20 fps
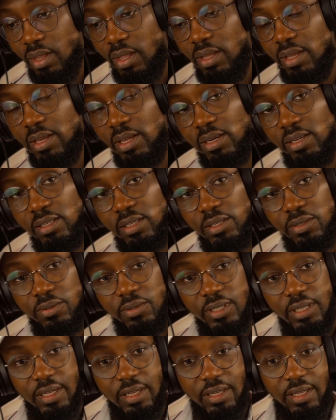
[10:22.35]
Get a little
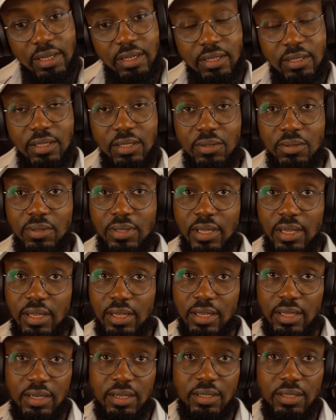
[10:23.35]
here, get a little there,
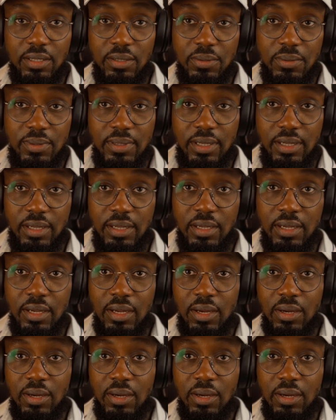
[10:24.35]
get a little there.